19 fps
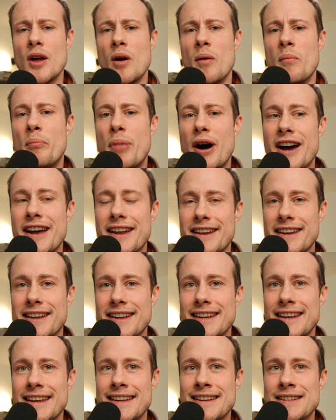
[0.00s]
but
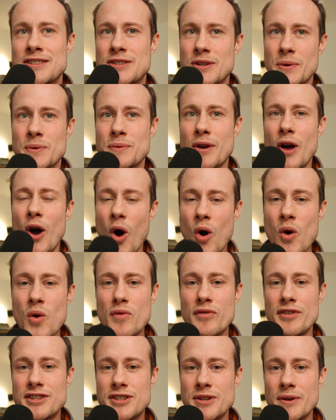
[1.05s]
don't
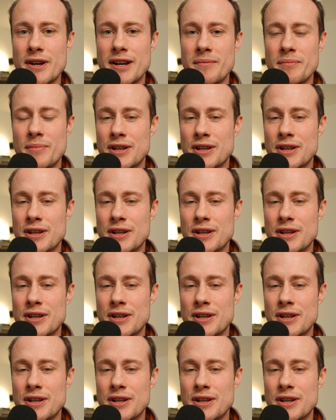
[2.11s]
overdo it,